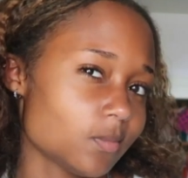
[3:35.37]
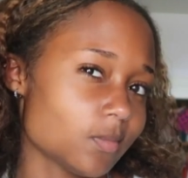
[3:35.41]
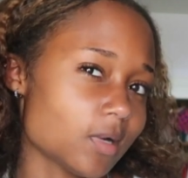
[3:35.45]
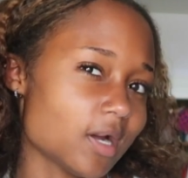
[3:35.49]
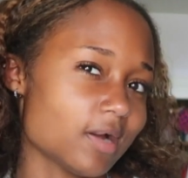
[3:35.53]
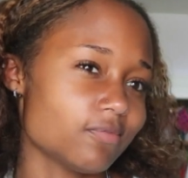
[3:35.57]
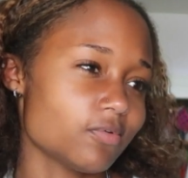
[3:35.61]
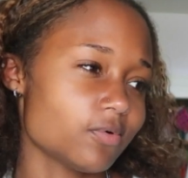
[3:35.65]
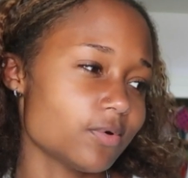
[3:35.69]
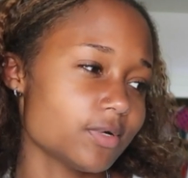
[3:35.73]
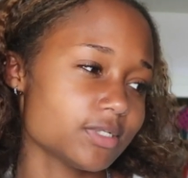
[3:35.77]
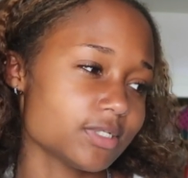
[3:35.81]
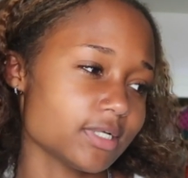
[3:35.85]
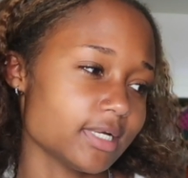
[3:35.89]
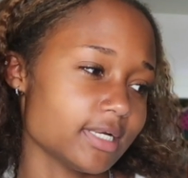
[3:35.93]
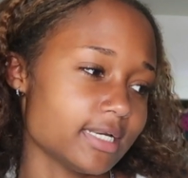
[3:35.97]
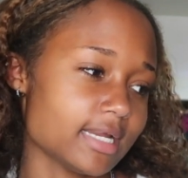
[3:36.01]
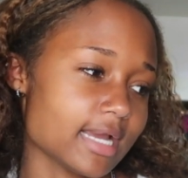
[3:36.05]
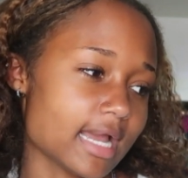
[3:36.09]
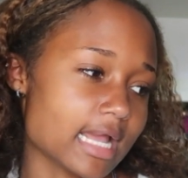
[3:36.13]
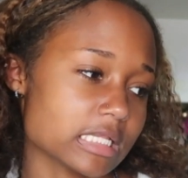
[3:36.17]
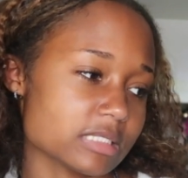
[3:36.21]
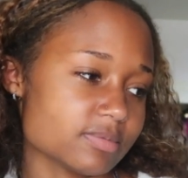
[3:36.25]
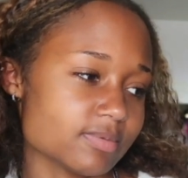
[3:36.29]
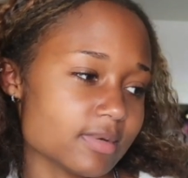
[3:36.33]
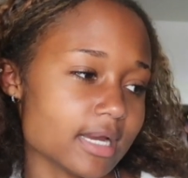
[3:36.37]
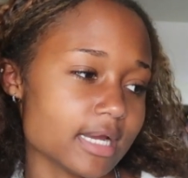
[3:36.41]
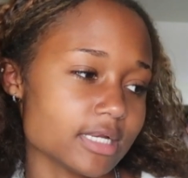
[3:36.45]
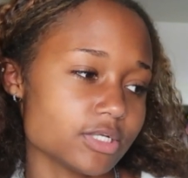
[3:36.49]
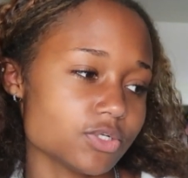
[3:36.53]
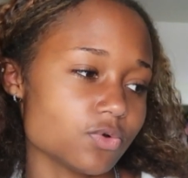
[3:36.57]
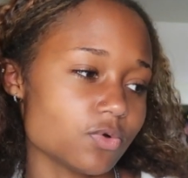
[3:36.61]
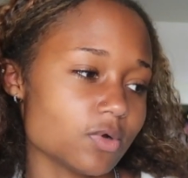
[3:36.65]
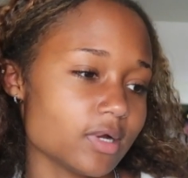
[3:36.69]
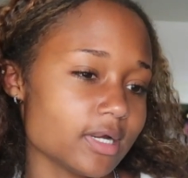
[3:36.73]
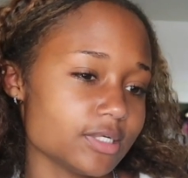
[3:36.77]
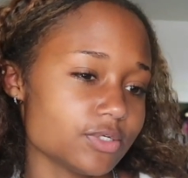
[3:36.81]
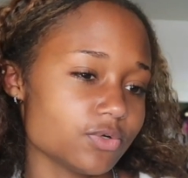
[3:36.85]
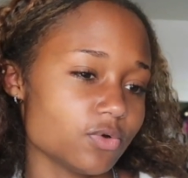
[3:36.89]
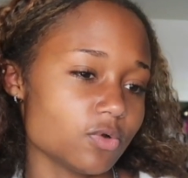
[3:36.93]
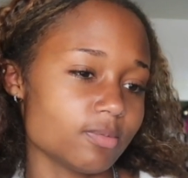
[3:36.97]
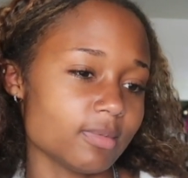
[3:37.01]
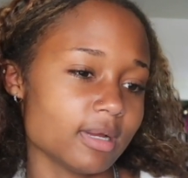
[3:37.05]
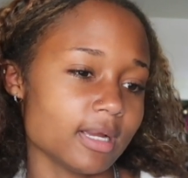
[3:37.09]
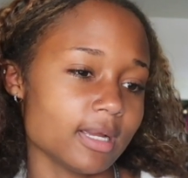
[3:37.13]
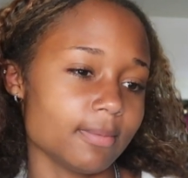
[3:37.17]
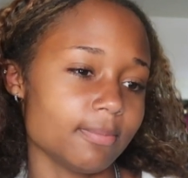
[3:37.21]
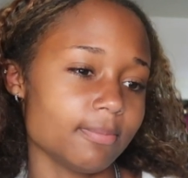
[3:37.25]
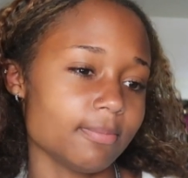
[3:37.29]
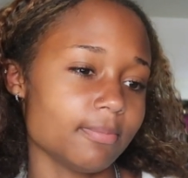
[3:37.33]
I've always liked Gatsby. I told
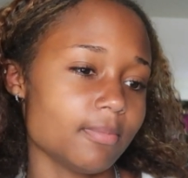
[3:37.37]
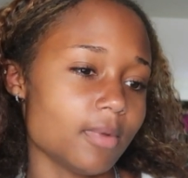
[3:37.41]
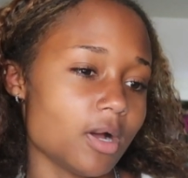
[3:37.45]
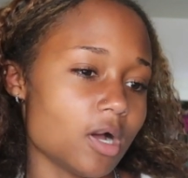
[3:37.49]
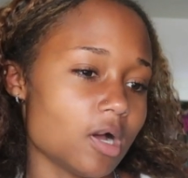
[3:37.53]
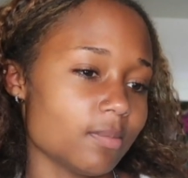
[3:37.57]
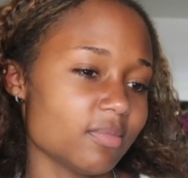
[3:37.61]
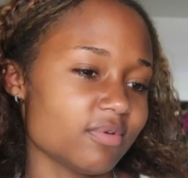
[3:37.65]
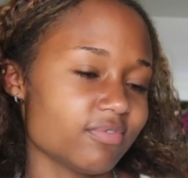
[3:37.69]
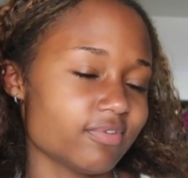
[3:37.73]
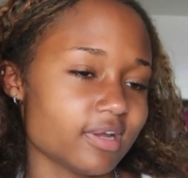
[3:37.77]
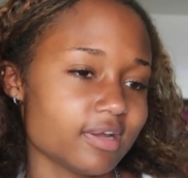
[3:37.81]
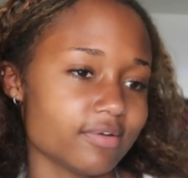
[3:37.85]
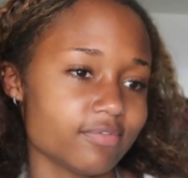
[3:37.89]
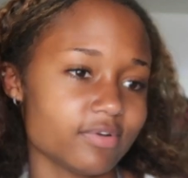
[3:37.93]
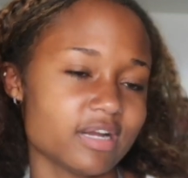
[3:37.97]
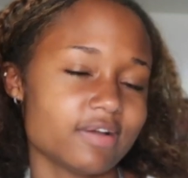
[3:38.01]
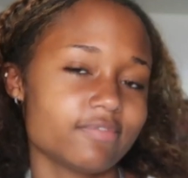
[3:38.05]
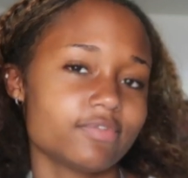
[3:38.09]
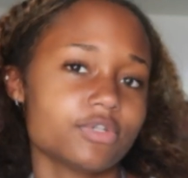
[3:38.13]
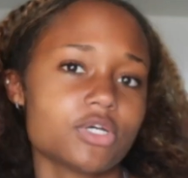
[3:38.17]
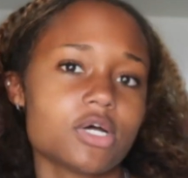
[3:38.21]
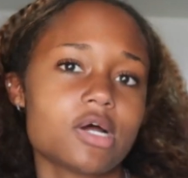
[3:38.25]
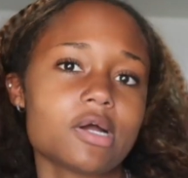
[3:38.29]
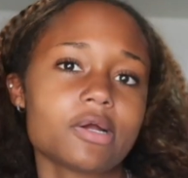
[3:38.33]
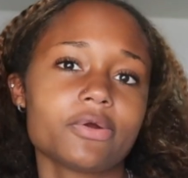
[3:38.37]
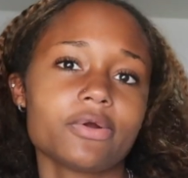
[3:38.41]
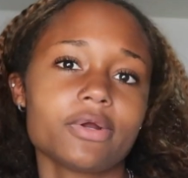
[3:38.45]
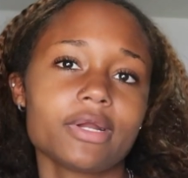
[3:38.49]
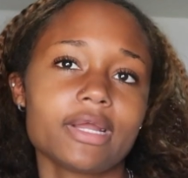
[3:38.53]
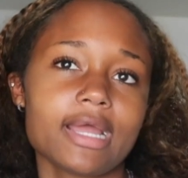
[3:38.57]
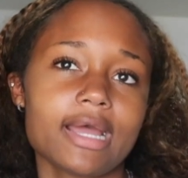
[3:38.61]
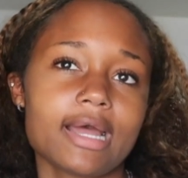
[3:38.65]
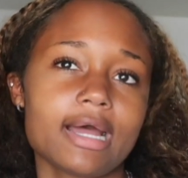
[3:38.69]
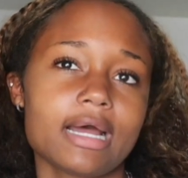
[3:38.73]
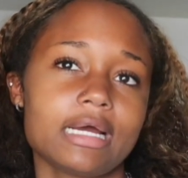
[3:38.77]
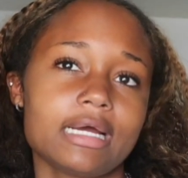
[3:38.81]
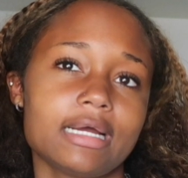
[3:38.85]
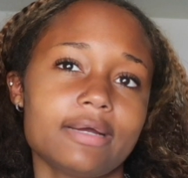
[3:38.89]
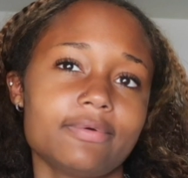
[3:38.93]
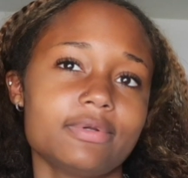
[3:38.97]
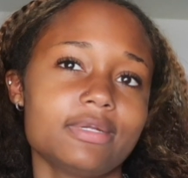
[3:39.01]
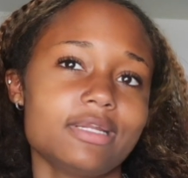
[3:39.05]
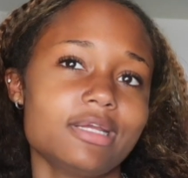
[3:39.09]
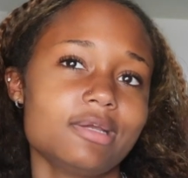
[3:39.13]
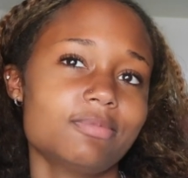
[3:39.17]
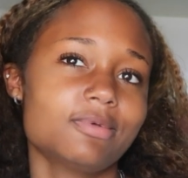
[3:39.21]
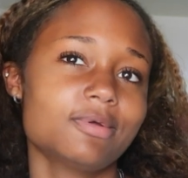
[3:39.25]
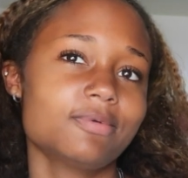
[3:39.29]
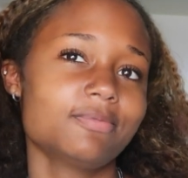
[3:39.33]
my mom if I ever have a dog or a cat, I would
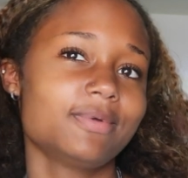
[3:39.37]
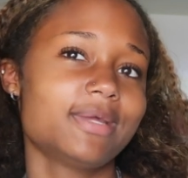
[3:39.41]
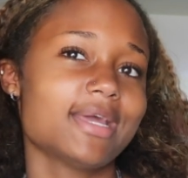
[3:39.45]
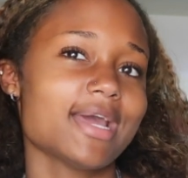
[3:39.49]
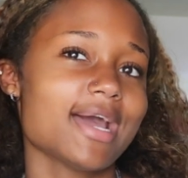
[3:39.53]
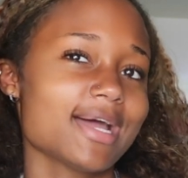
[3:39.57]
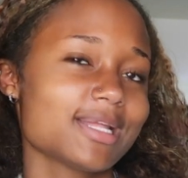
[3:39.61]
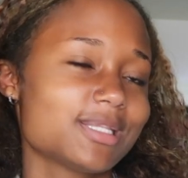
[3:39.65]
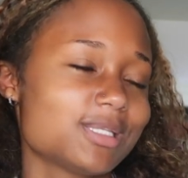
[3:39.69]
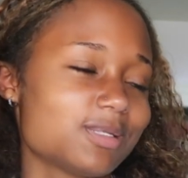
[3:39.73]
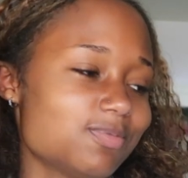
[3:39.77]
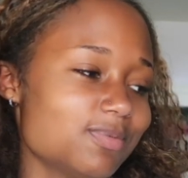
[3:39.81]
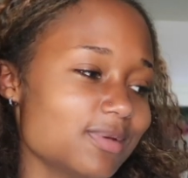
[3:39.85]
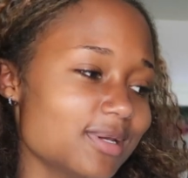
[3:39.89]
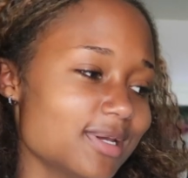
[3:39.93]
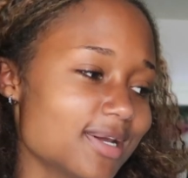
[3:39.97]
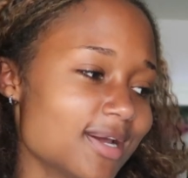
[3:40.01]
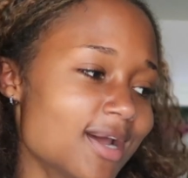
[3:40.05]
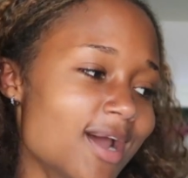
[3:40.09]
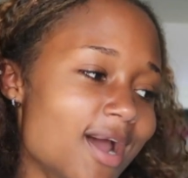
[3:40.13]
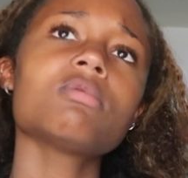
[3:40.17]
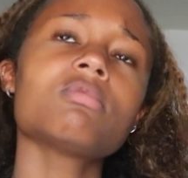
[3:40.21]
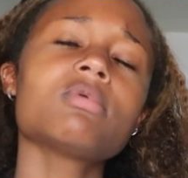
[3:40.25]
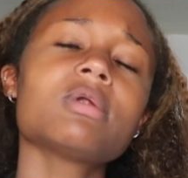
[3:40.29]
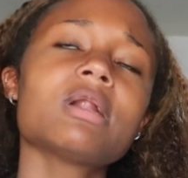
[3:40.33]
name him Gatsby.